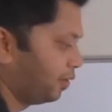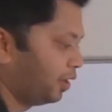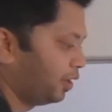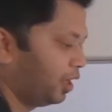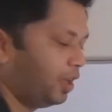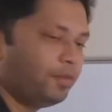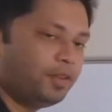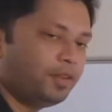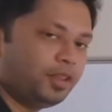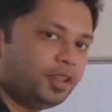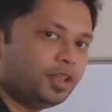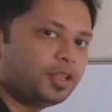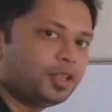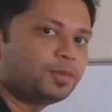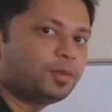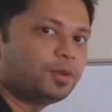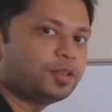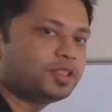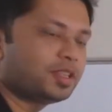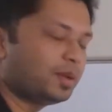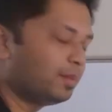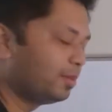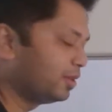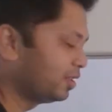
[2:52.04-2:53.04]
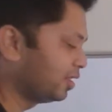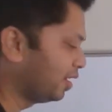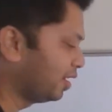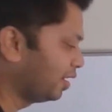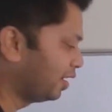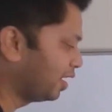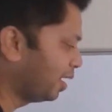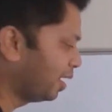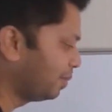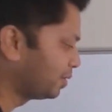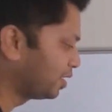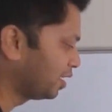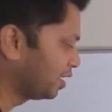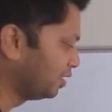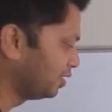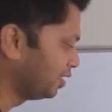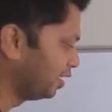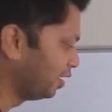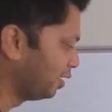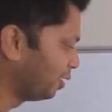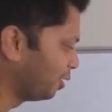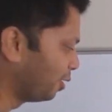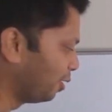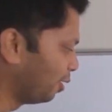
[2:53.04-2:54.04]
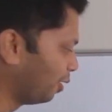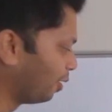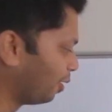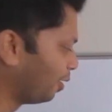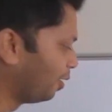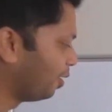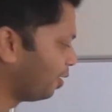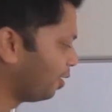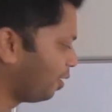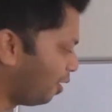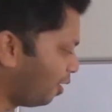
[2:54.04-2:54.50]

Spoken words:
Even this was sometimes considered wrong.